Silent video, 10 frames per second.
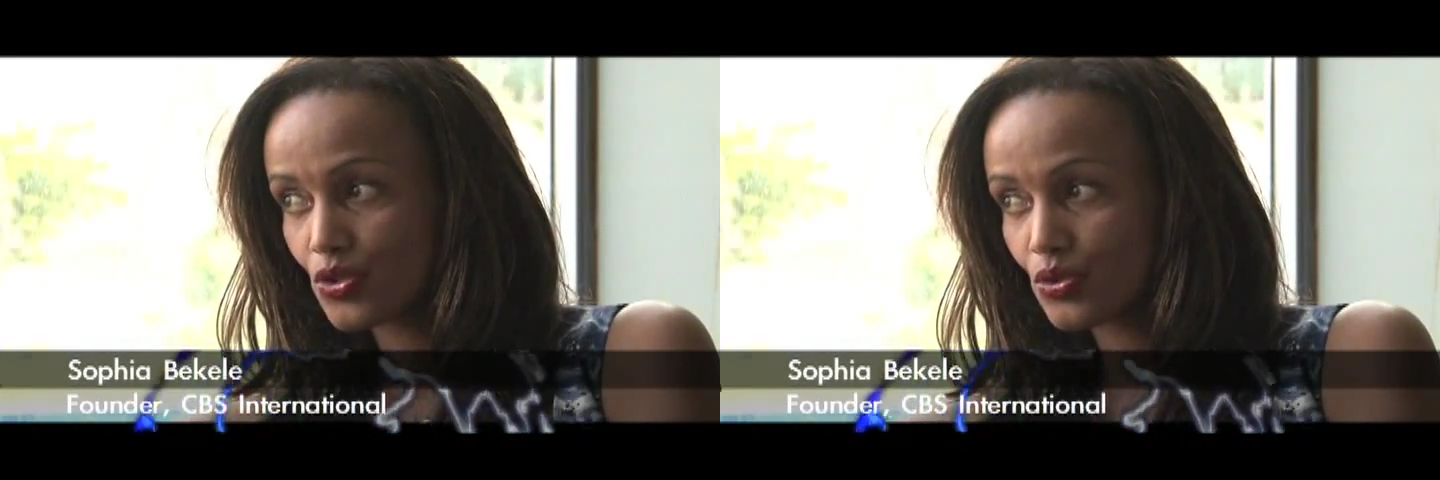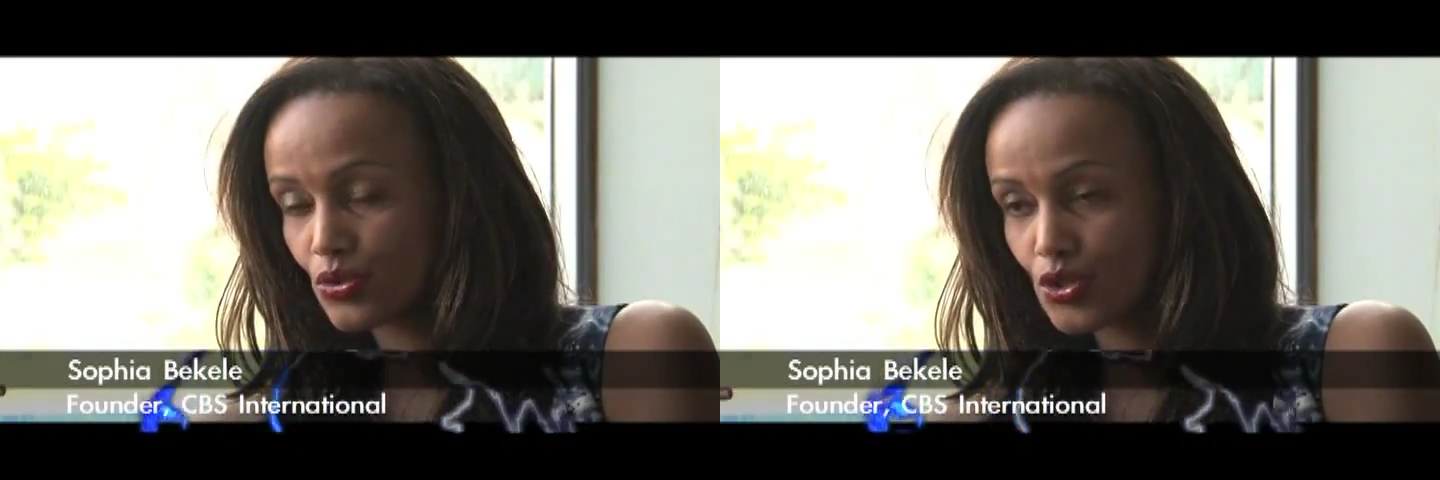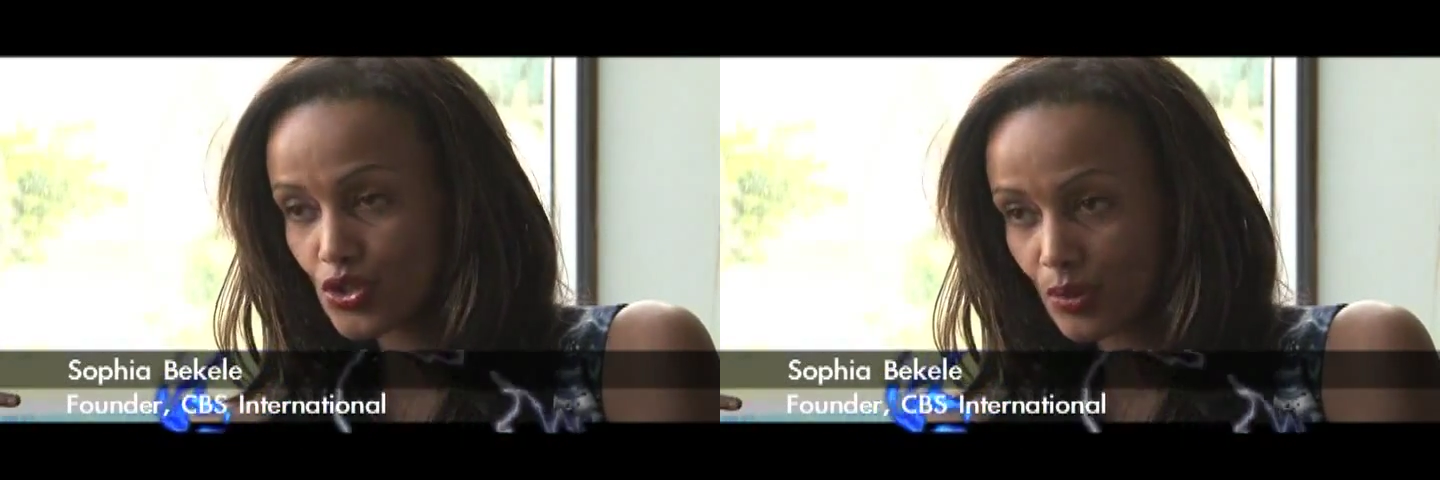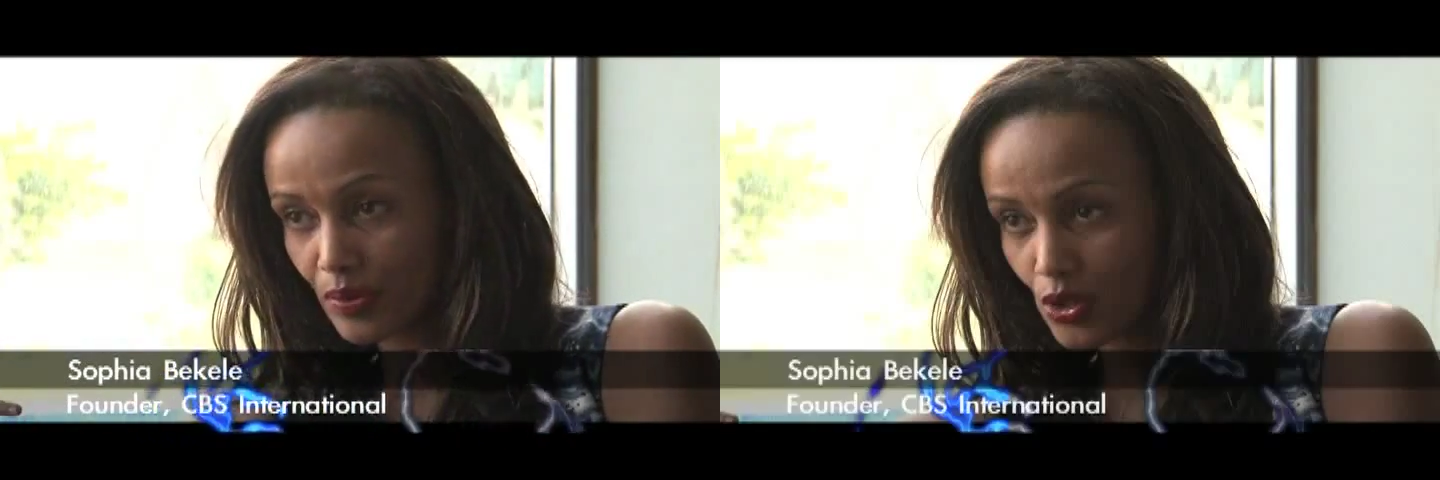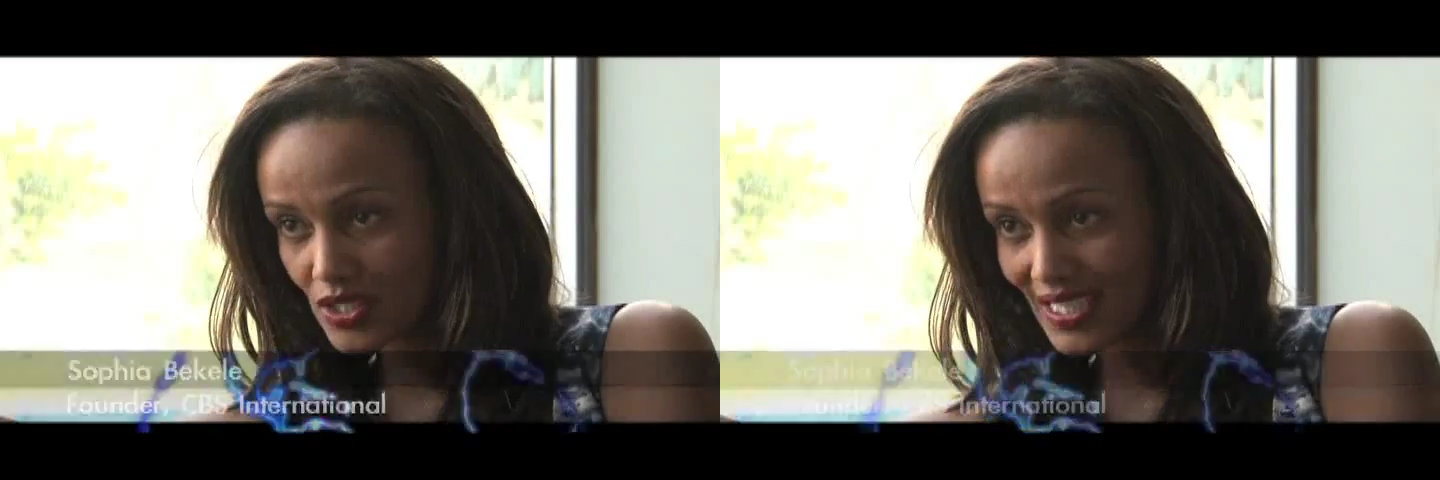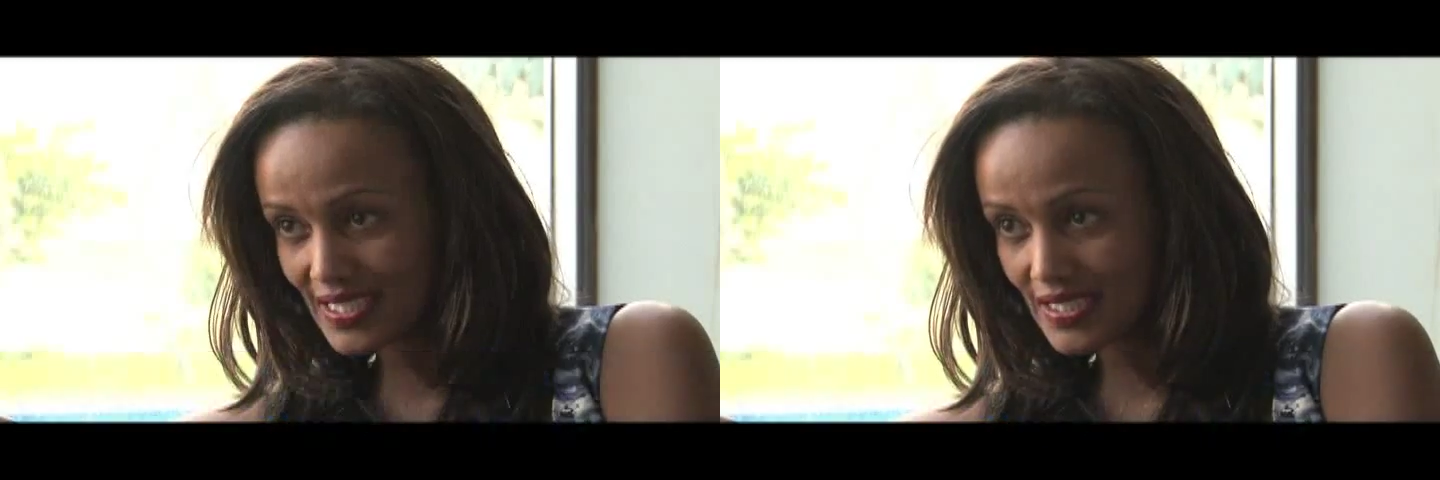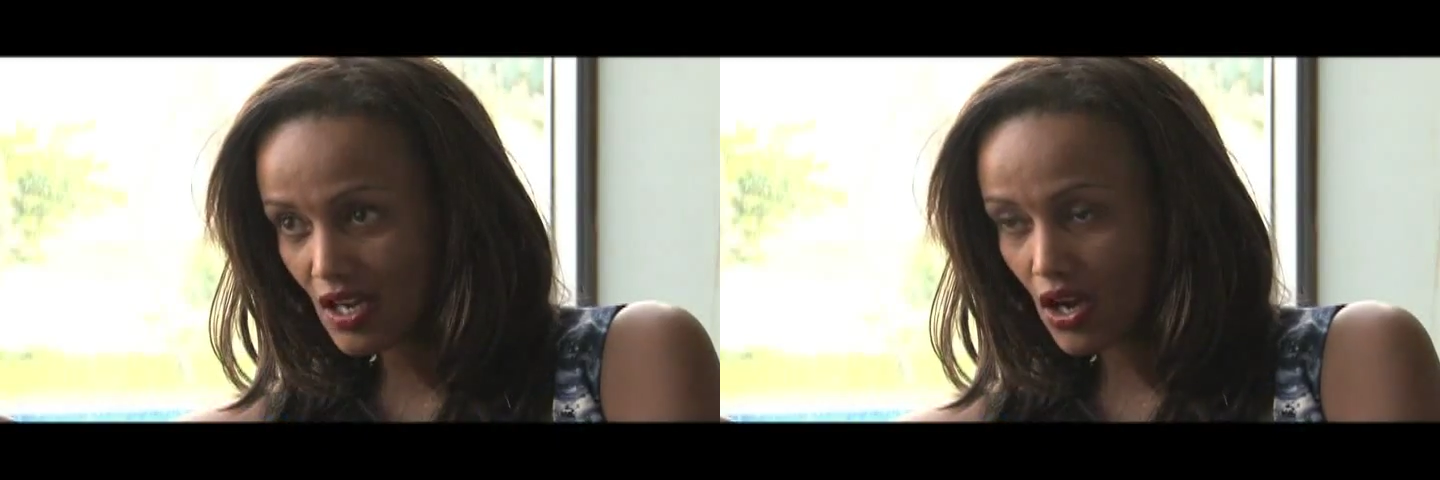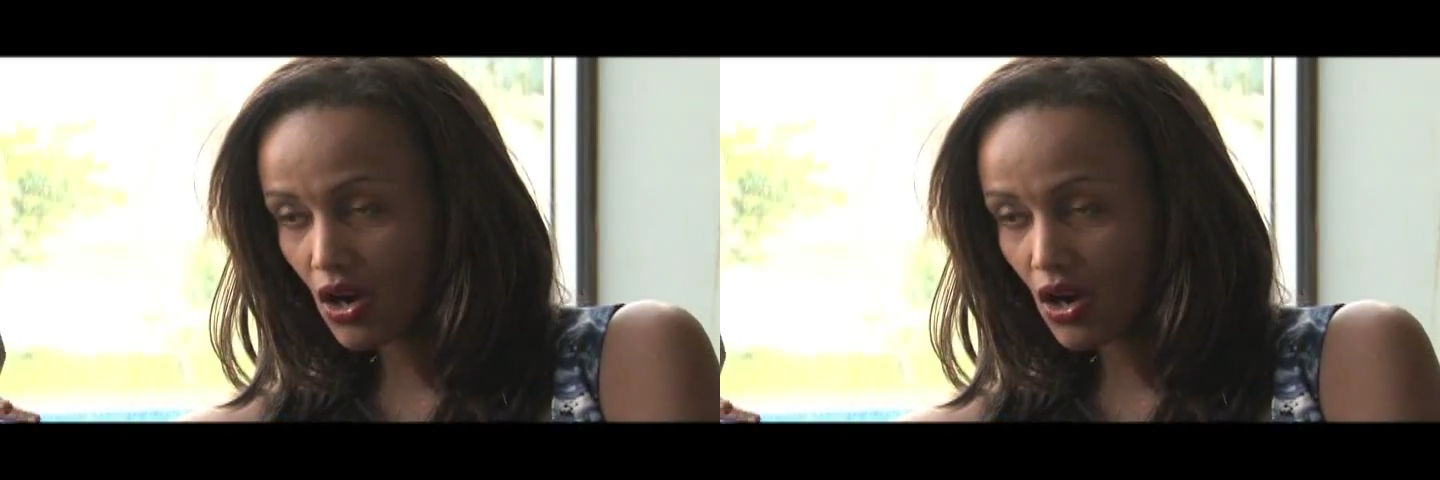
to use the proceeds